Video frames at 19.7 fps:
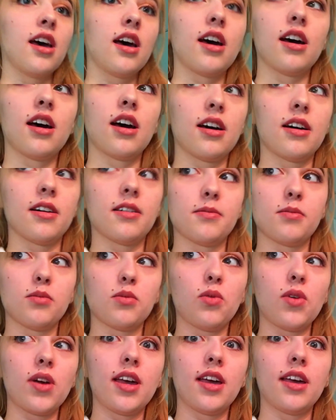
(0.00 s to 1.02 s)
Um,
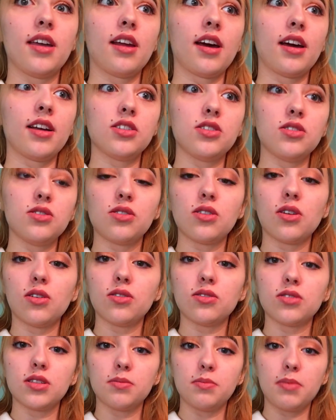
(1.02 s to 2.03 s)
when I do
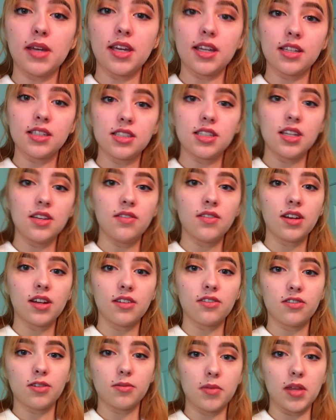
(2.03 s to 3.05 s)
go to pick Steven
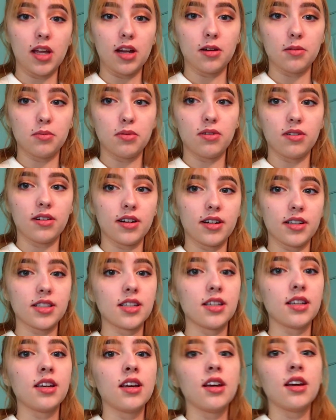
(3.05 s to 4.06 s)
up from the
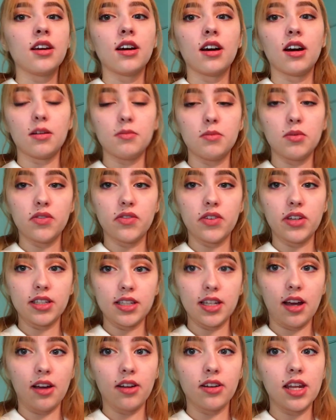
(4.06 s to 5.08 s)
airport, on moving
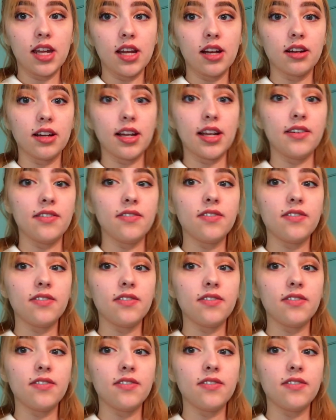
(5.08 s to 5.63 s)
down here in